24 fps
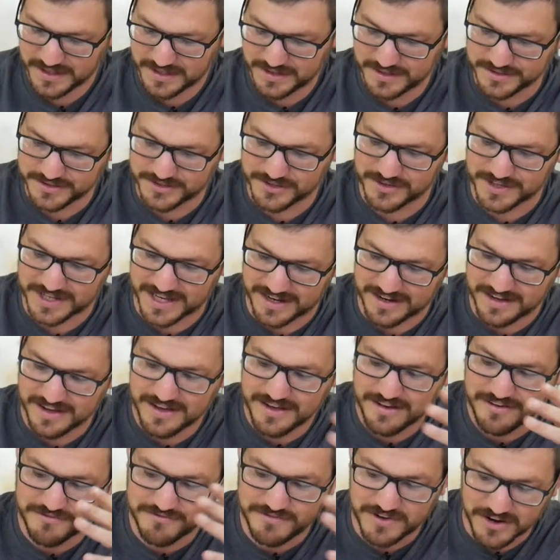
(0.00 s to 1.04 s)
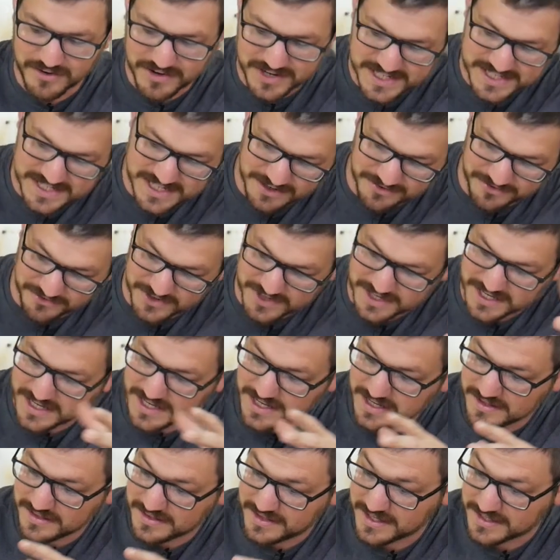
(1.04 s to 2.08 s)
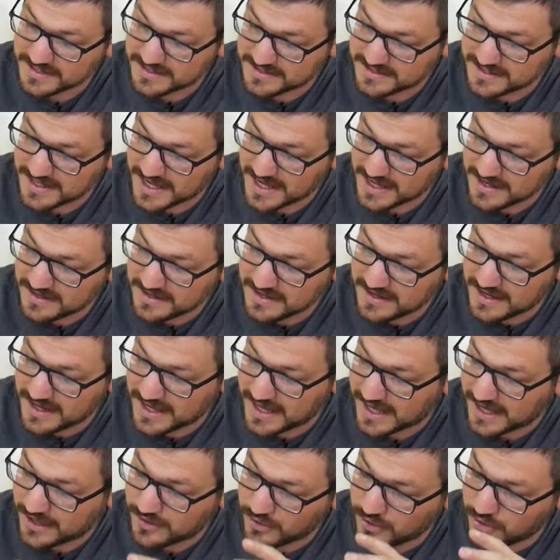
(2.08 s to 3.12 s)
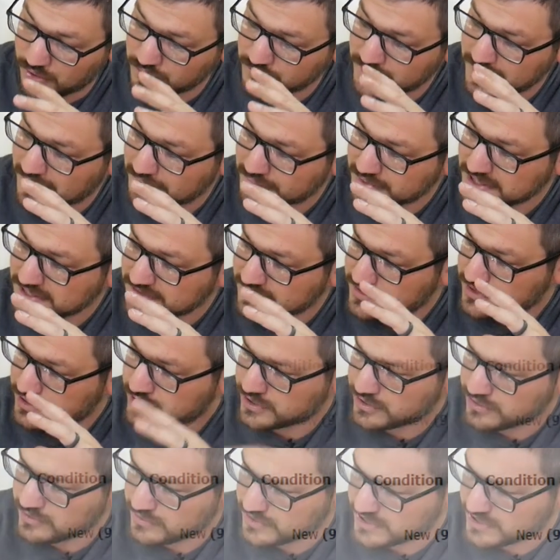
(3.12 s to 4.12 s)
So again, very different. This set had only, I believe, 2